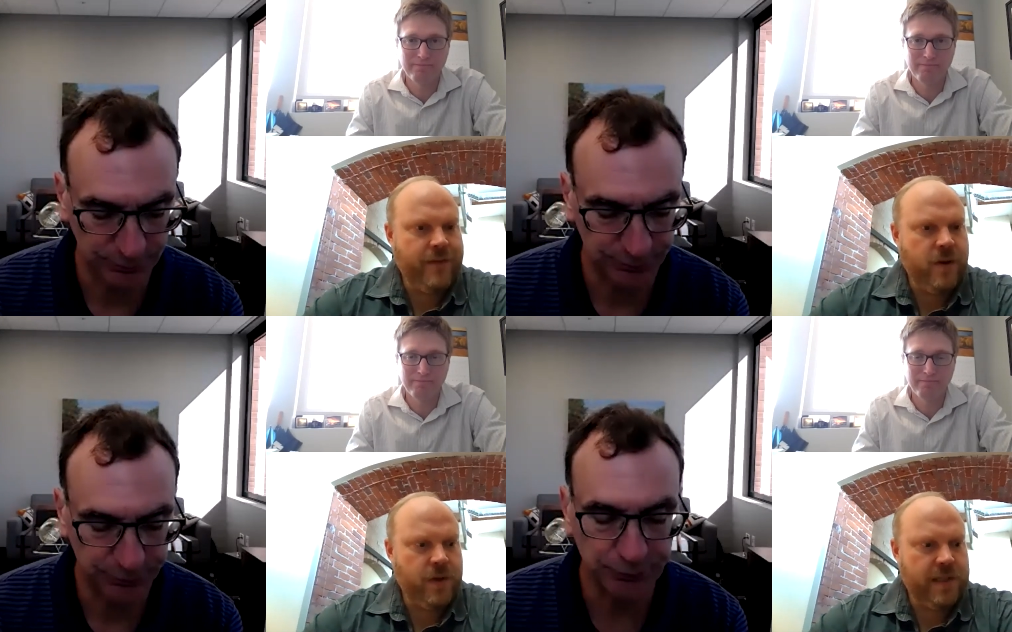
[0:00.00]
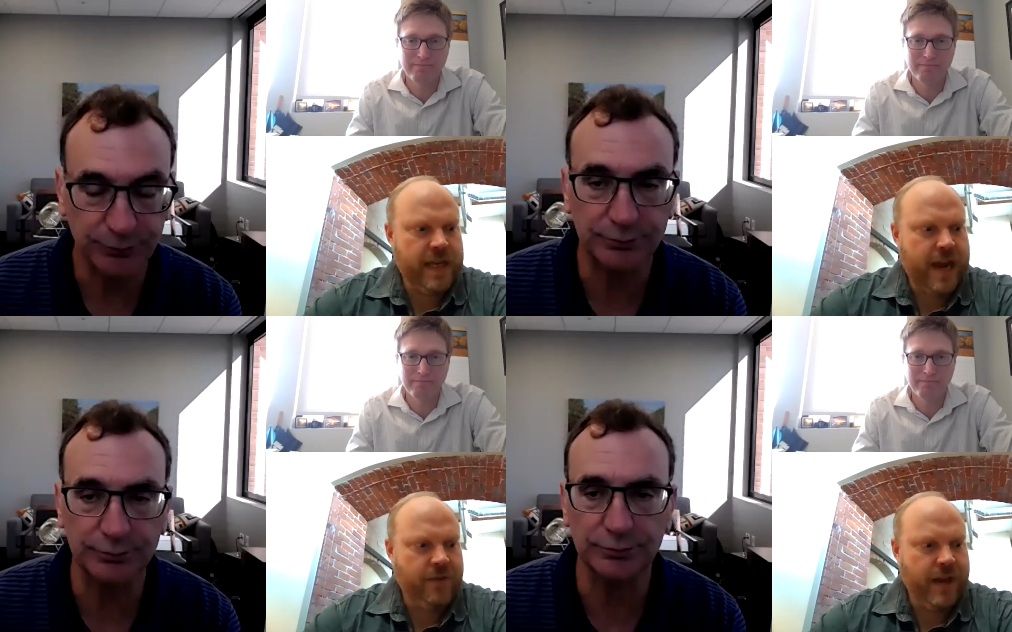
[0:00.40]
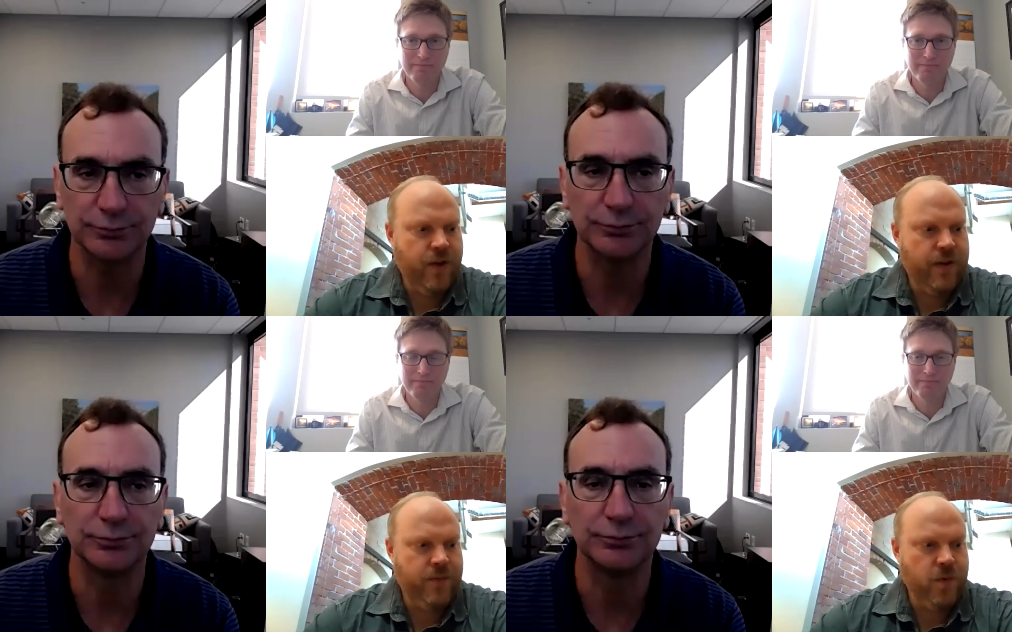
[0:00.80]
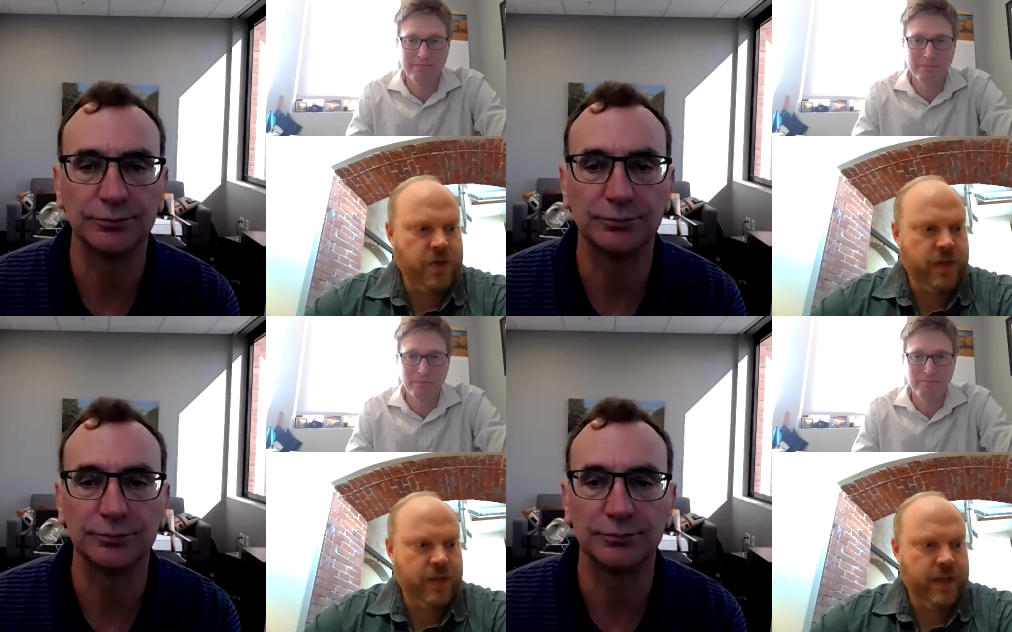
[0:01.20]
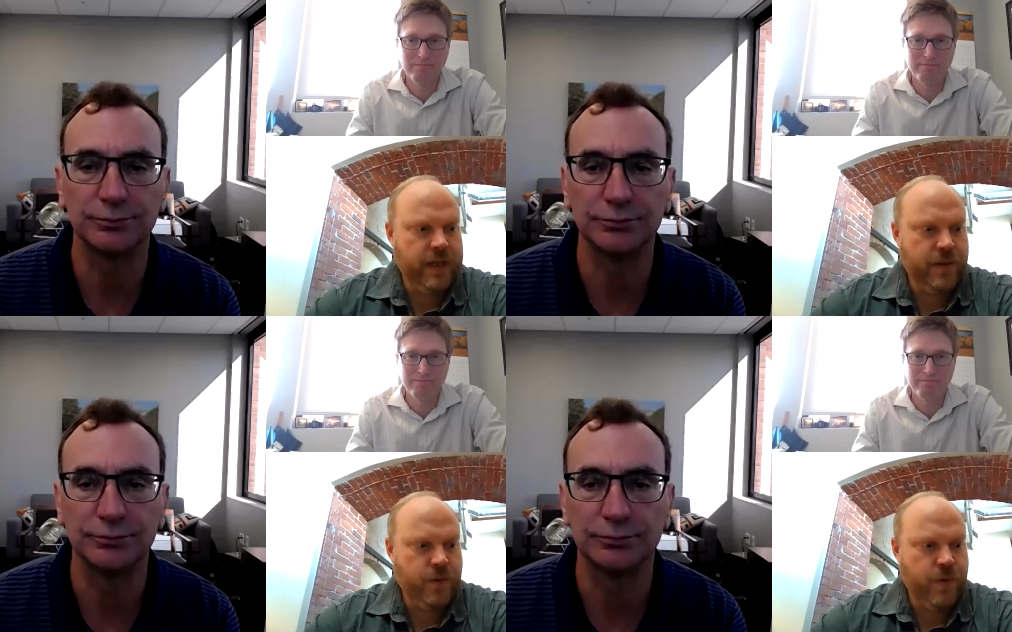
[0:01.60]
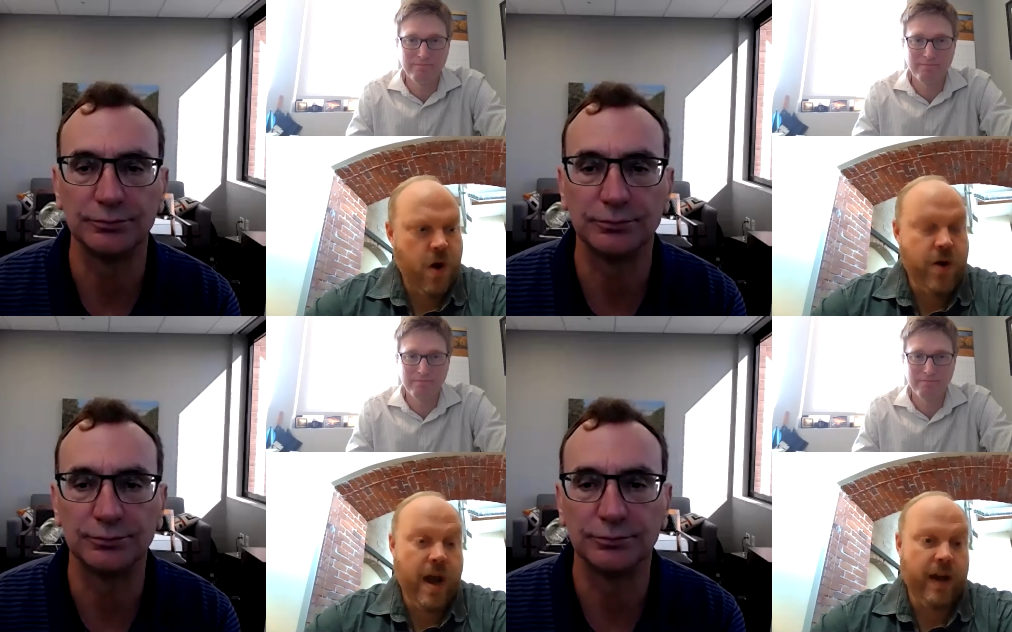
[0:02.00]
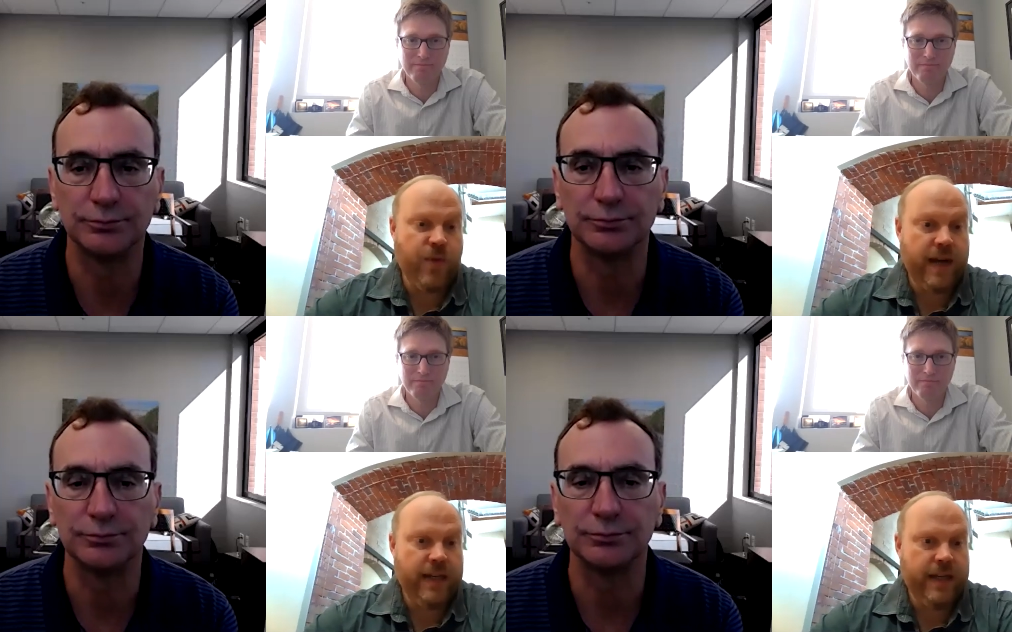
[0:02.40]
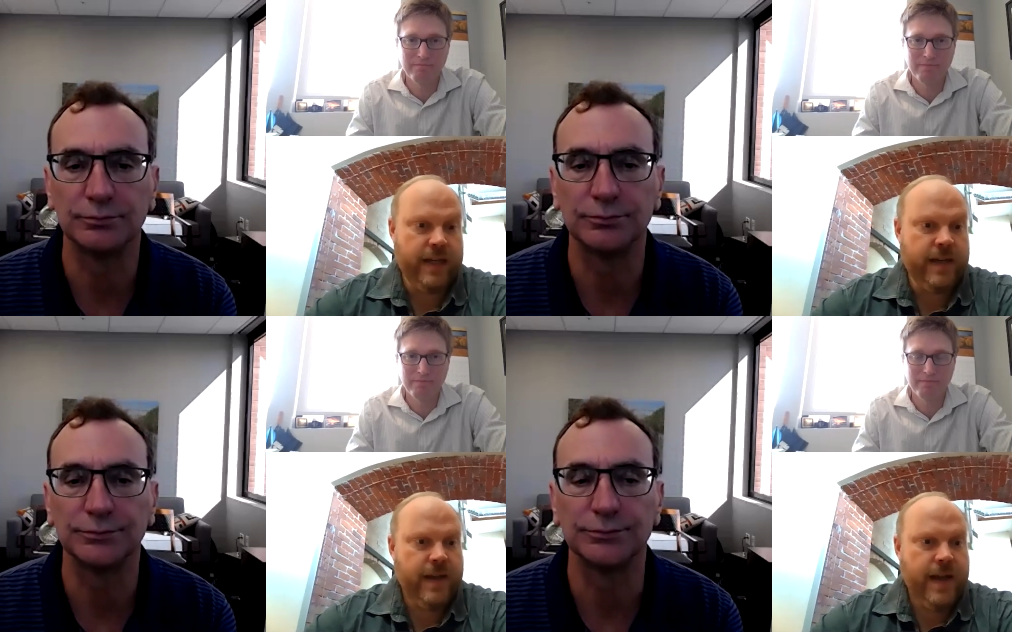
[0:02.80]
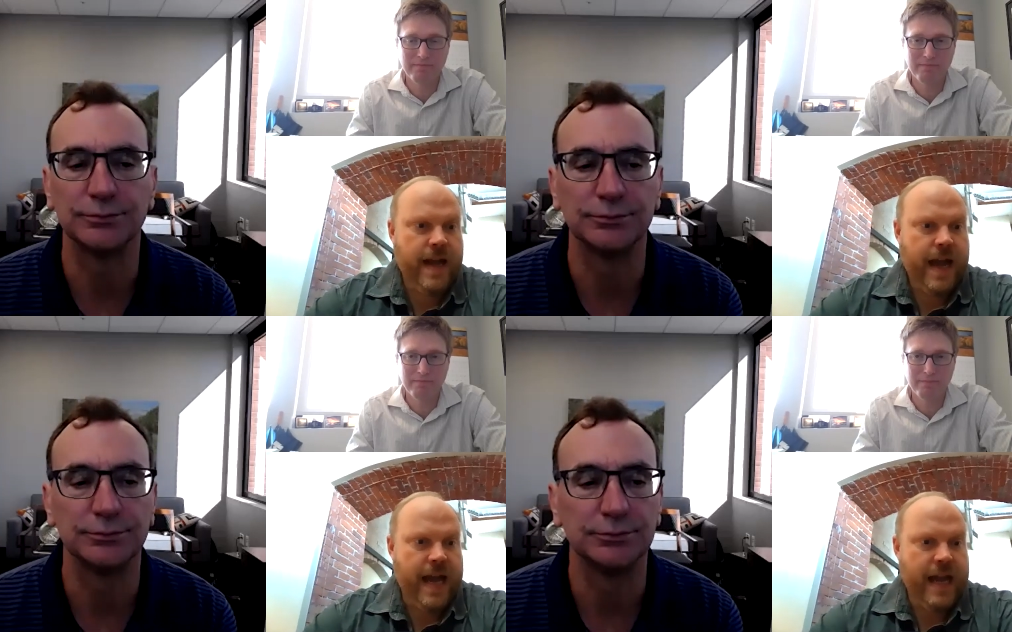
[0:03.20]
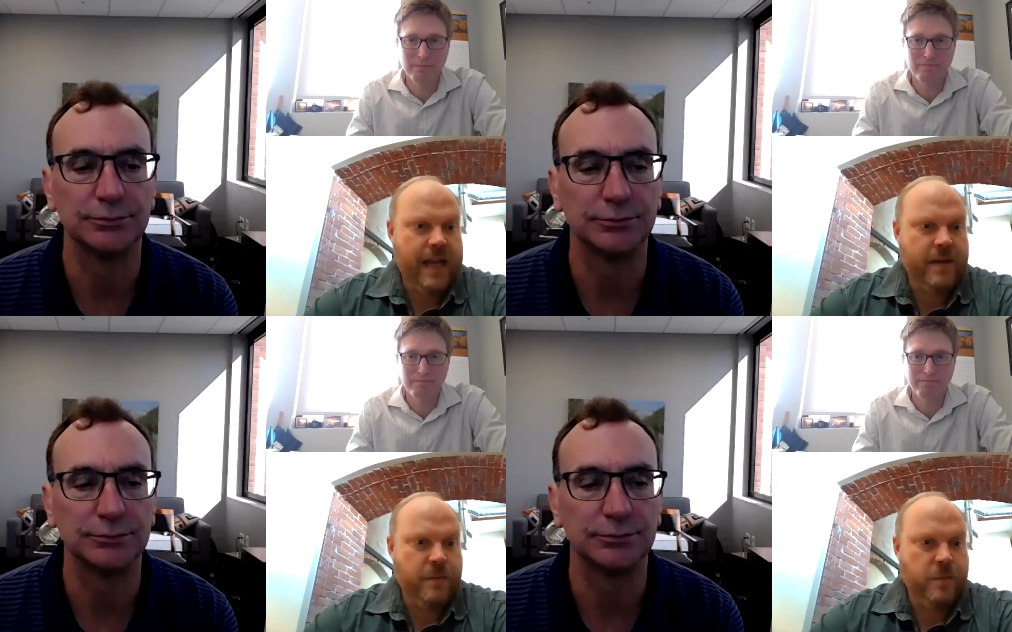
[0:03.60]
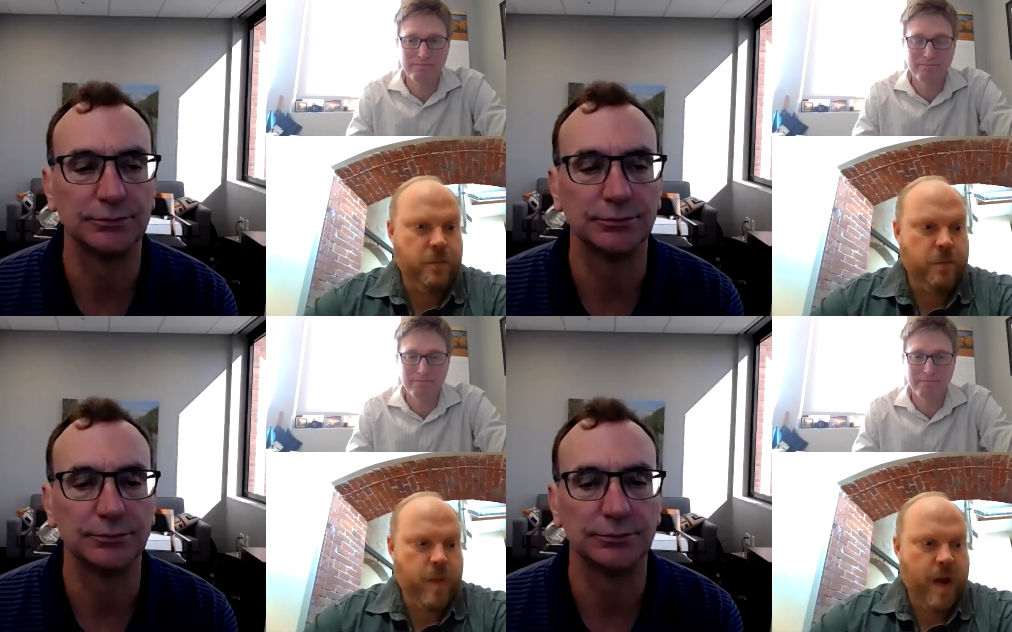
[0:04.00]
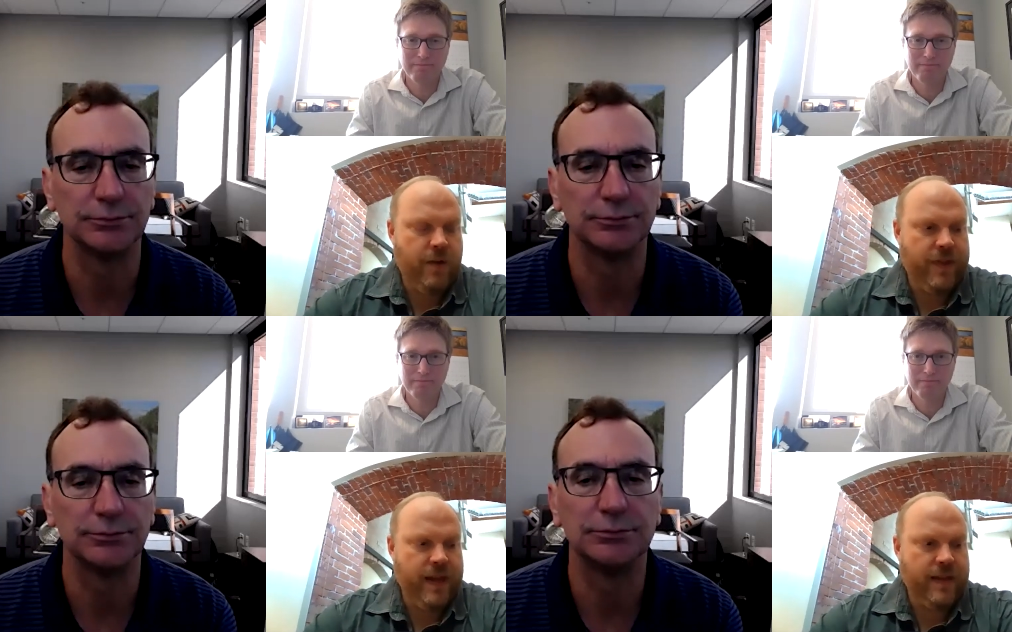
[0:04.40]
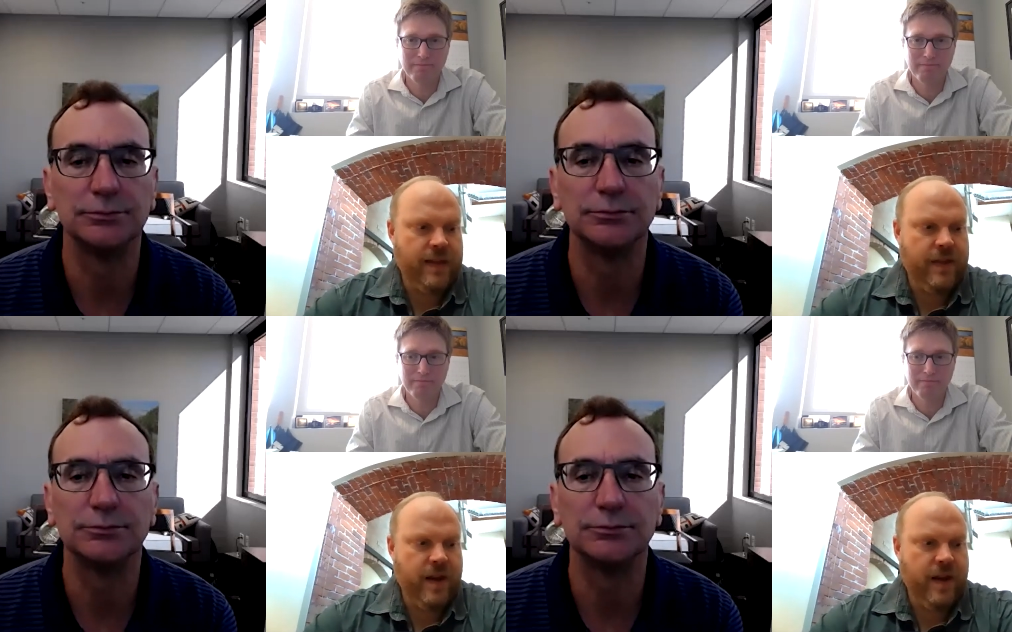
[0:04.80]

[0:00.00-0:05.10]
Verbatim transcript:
Speaker 1: of folks out there, unfortunately, who are not accredited, and I don't think that